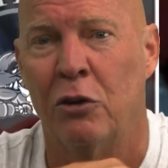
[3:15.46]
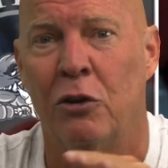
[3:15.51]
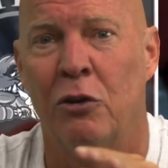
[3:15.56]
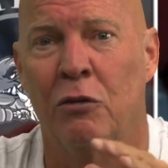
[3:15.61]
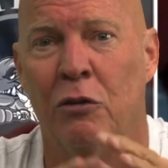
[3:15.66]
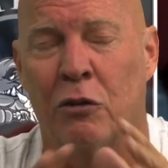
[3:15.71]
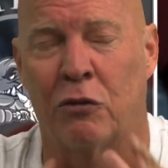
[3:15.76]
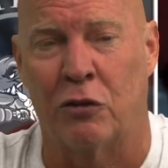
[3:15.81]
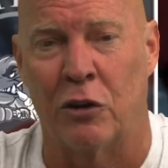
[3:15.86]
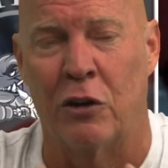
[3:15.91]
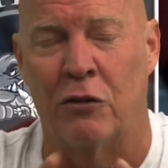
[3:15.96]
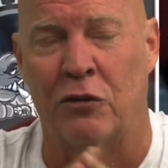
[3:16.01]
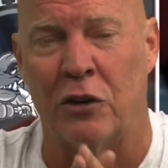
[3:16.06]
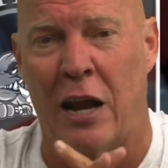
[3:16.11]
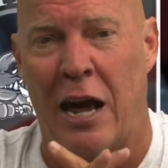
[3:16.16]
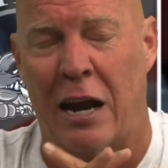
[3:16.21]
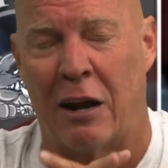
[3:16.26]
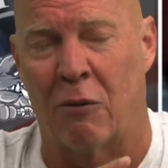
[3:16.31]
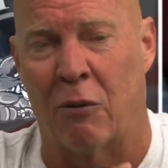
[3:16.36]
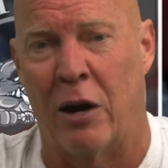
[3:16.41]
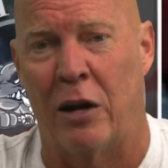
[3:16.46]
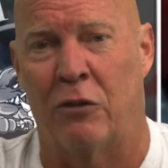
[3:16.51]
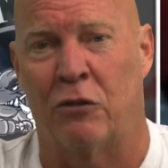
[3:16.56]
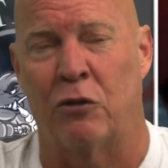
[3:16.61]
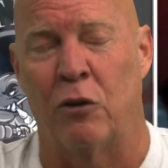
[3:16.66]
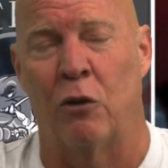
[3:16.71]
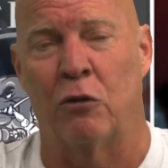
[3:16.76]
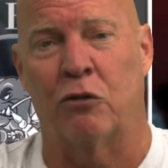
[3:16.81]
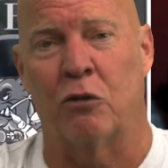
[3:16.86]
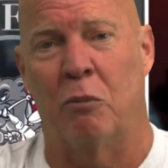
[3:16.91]
The Cincinnati Reds
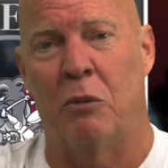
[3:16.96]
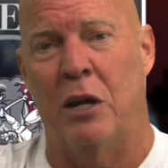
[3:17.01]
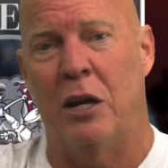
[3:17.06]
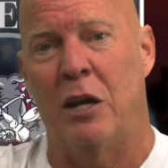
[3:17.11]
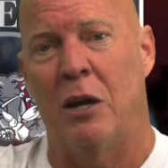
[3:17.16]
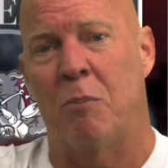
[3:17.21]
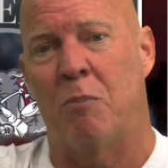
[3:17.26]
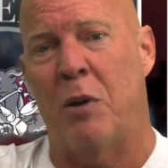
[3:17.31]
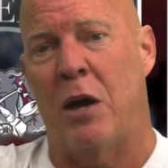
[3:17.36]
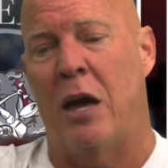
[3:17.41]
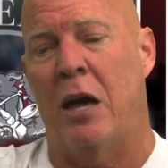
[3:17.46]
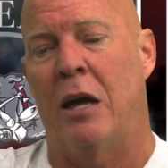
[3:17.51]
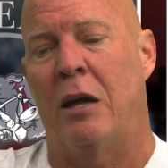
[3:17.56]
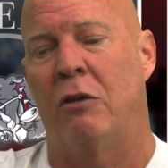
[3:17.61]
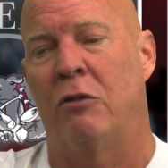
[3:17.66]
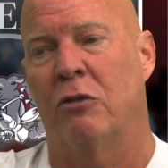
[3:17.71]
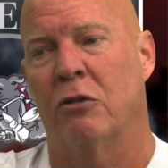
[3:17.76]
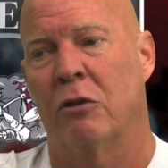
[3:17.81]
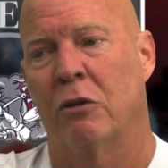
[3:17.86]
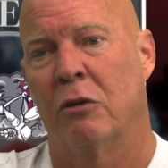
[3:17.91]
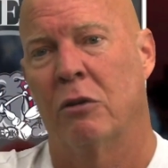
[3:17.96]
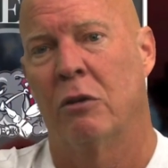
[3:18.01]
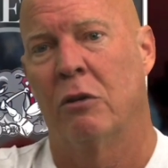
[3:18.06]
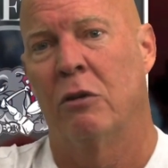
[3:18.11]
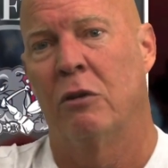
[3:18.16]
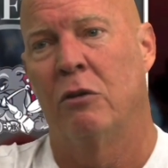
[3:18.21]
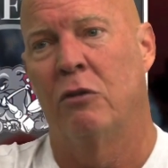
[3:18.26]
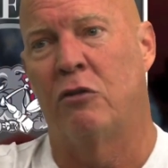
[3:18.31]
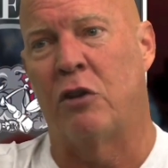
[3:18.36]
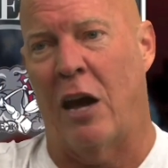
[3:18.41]
social media page
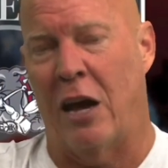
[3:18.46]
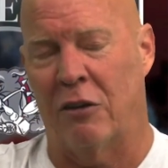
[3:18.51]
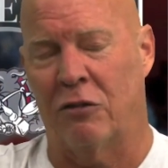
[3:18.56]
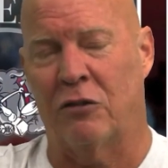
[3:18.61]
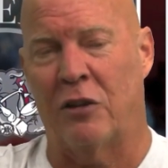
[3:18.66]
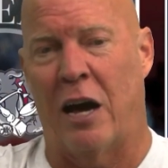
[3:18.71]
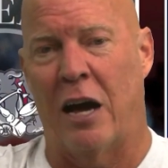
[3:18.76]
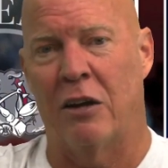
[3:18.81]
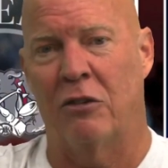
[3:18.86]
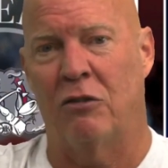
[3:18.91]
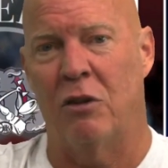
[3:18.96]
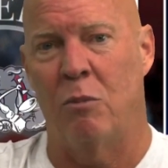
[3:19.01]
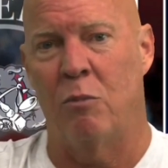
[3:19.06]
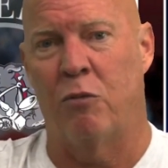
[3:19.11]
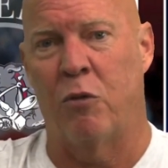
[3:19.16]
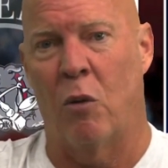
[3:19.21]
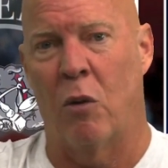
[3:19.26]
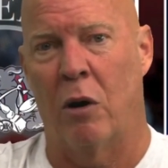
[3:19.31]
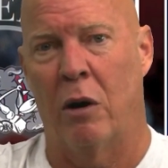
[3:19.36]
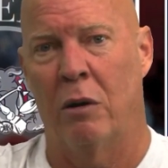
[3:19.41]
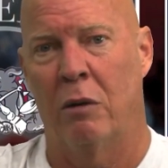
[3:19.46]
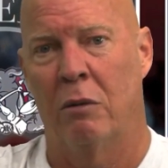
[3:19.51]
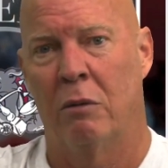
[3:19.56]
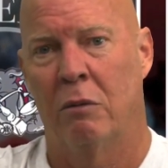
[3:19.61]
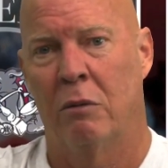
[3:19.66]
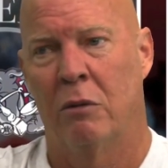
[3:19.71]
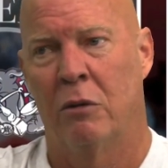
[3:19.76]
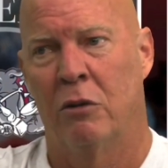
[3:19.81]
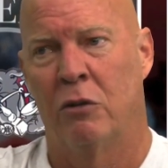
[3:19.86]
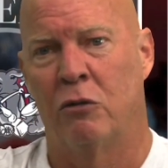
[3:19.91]
chastised him for it,
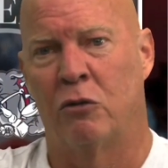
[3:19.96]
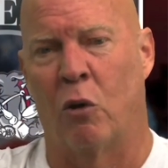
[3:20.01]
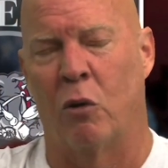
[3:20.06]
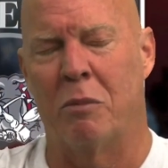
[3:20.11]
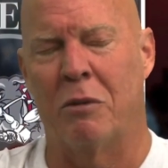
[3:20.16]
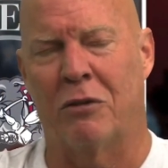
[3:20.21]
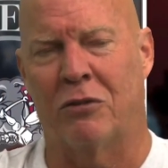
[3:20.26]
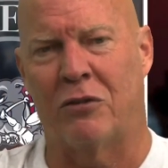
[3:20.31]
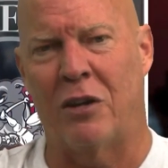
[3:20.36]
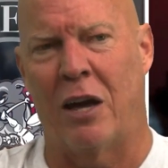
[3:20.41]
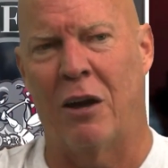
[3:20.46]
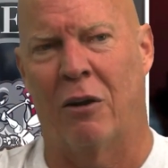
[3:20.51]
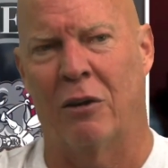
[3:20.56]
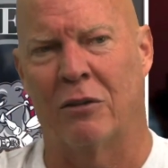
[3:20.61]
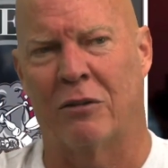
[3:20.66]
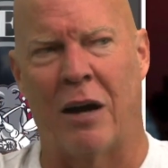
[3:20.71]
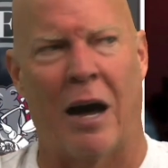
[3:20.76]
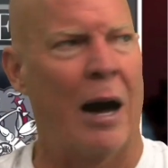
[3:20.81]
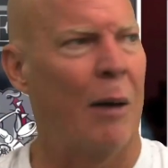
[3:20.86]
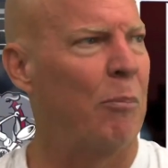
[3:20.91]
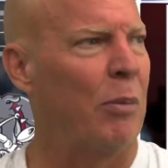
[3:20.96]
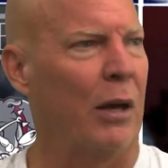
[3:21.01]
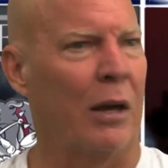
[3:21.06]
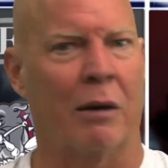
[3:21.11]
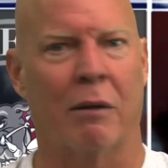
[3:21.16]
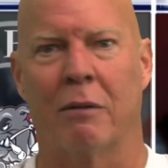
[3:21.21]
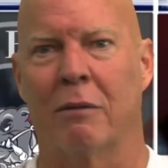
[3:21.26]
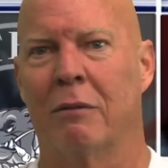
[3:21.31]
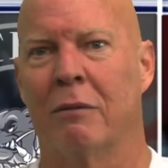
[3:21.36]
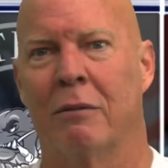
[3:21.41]
told him to stay on
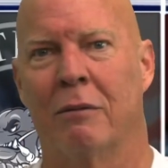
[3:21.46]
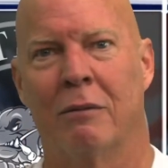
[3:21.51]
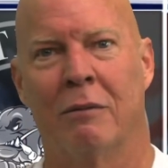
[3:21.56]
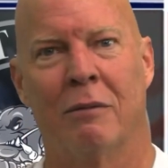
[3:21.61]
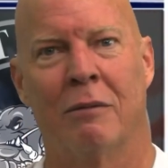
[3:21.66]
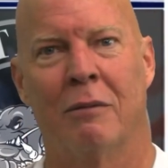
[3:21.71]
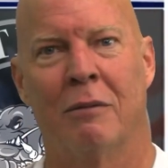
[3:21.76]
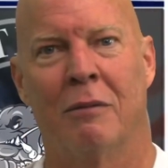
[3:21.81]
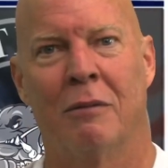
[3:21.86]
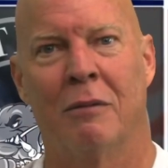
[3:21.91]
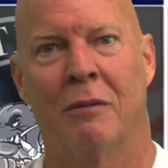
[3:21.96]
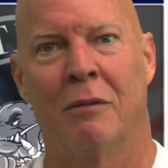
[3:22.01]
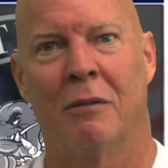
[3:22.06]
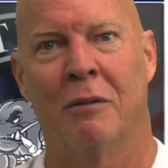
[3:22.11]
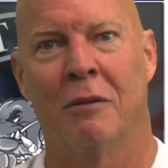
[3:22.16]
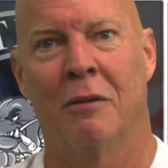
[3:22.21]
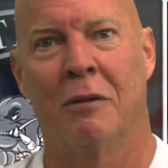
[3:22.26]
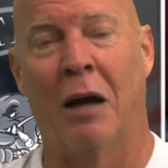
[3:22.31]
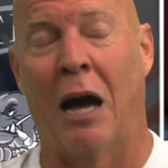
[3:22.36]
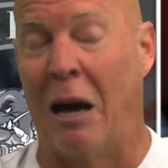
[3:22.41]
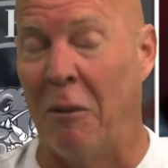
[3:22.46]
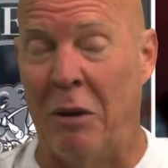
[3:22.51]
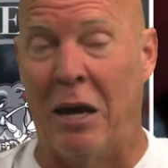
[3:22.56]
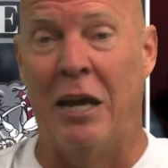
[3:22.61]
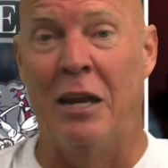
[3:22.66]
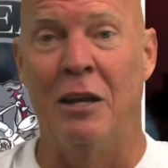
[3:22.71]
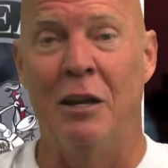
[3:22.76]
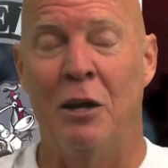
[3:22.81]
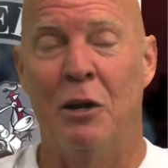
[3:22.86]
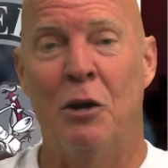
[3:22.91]
topic. I
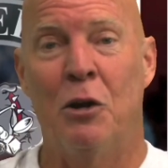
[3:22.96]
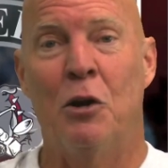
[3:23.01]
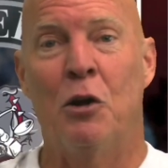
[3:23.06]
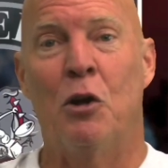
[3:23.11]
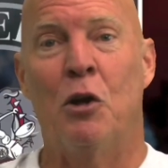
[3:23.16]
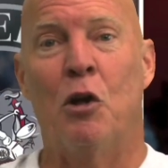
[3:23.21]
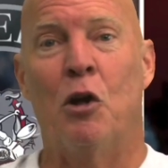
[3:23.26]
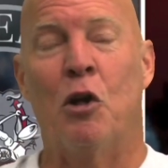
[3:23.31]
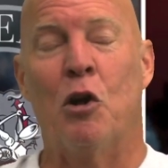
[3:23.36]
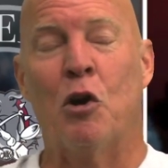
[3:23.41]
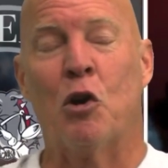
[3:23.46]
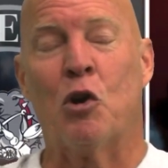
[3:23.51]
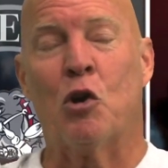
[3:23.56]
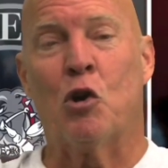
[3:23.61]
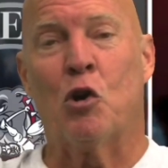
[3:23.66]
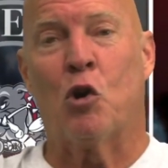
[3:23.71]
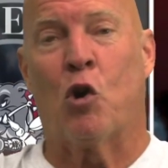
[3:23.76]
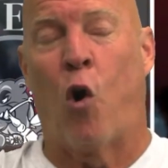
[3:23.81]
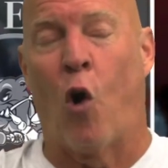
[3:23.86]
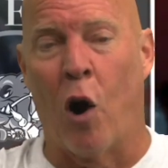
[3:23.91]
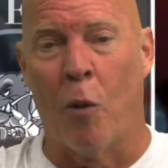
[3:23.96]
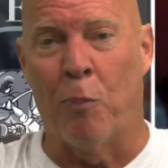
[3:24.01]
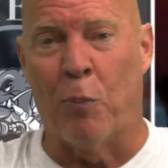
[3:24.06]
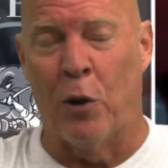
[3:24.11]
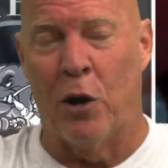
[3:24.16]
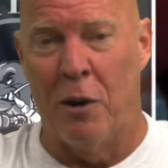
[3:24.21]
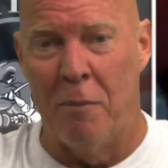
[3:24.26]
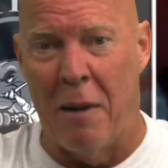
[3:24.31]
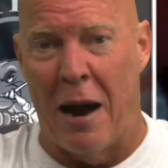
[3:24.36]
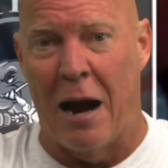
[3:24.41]
mean,
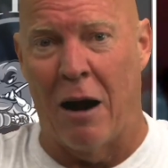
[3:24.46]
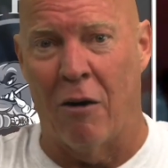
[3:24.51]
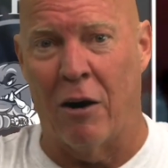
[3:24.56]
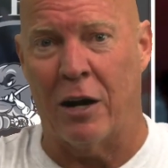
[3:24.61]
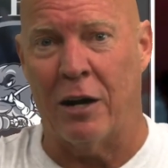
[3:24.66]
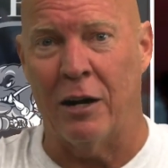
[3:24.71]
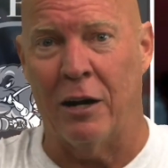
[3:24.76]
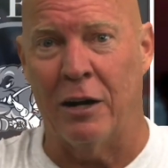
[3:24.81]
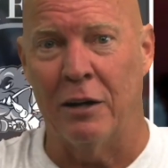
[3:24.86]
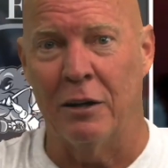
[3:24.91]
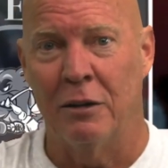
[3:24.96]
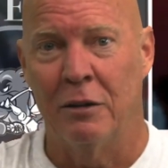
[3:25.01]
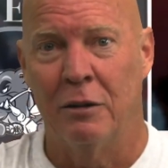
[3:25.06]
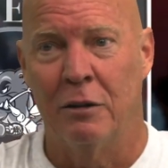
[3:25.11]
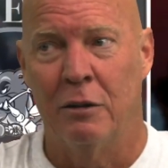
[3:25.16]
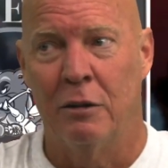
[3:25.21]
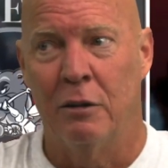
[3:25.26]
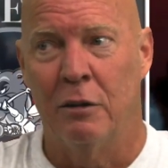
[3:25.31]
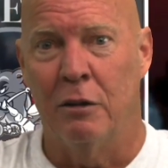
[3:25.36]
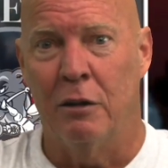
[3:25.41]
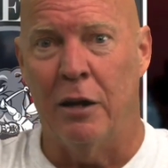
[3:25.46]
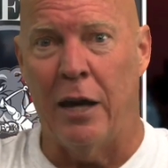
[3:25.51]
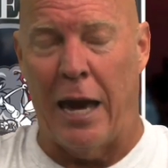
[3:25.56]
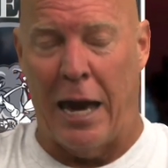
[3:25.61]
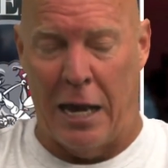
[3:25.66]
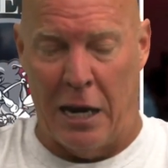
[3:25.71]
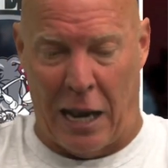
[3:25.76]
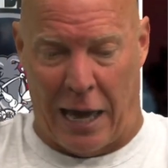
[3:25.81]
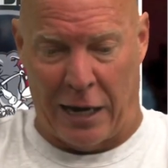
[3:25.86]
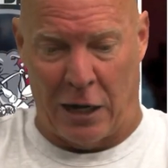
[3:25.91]
corporate America
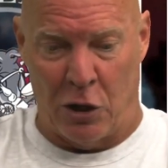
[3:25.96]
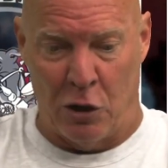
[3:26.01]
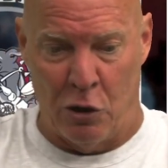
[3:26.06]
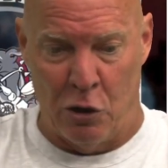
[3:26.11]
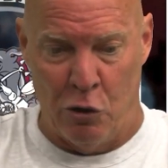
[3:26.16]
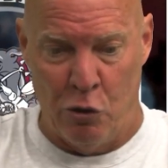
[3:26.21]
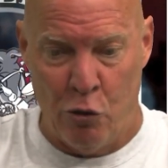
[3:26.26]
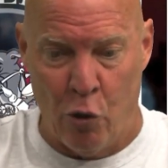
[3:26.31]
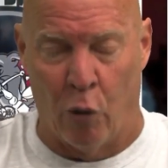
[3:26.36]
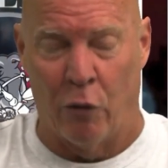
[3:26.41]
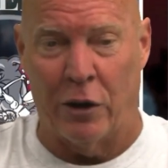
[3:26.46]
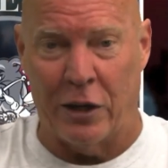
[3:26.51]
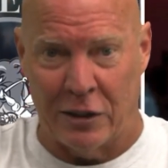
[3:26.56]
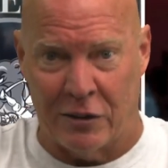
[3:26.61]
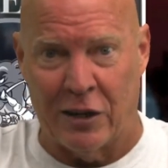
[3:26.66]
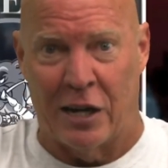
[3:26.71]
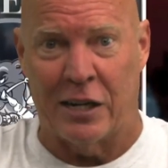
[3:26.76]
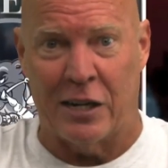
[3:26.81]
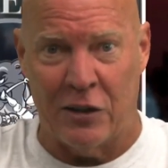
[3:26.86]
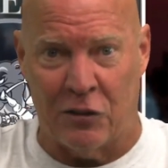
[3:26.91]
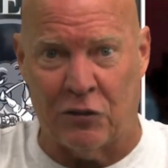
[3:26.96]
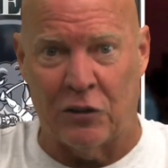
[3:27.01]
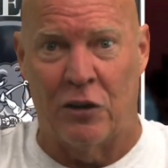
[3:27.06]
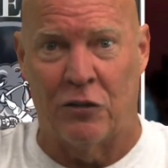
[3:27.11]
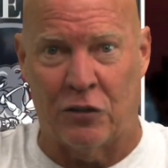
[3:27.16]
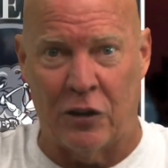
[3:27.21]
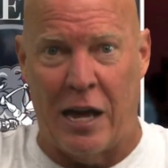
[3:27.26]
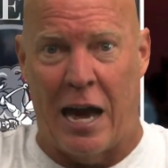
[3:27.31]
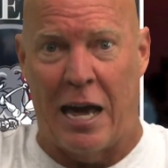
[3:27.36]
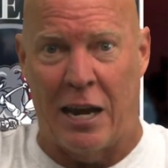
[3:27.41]
and like Northern Kentucky,
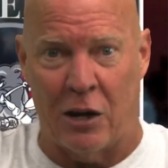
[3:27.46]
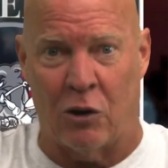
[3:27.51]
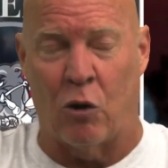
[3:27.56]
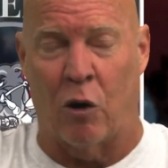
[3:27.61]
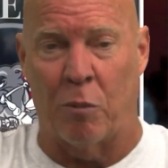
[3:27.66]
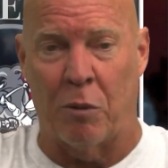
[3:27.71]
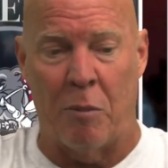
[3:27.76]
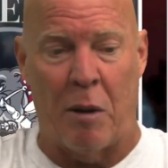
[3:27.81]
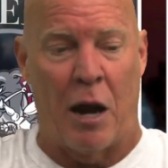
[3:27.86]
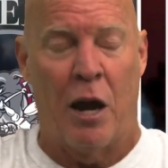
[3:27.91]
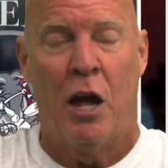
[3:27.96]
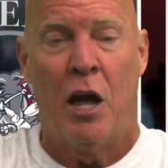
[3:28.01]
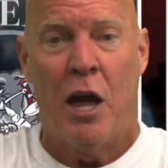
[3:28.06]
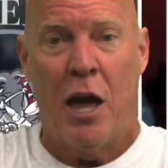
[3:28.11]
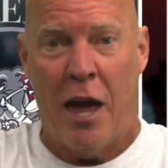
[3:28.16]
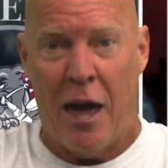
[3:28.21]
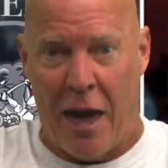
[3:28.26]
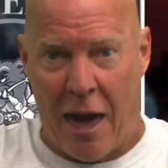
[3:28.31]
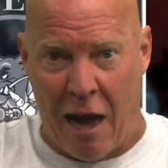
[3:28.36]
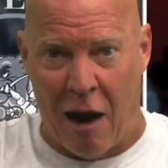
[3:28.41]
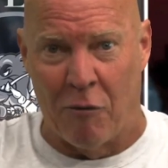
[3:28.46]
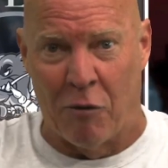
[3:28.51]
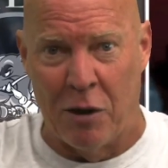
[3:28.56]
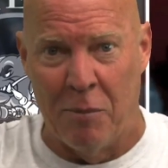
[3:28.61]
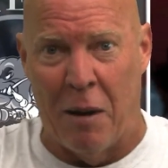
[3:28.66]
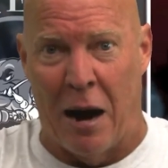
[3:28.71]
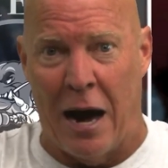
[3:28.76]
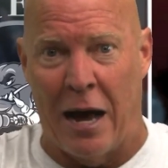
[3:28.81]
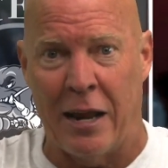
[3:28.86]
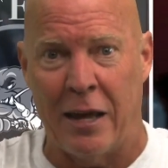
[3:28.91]
Cincinnati corporate America,
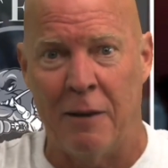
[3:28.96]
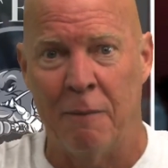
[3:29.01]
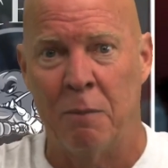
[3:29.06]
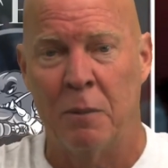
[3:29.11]
everybody,